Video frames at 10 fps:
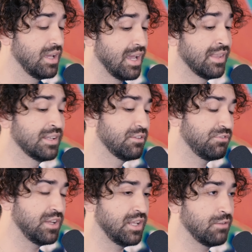and then
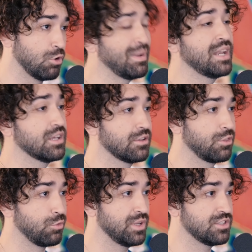defeating Romania
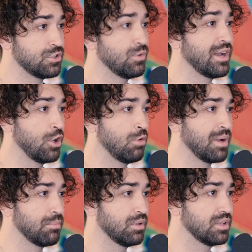3-2 at home,
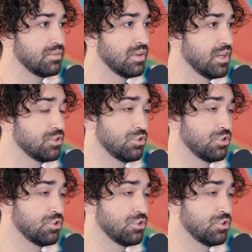I believe.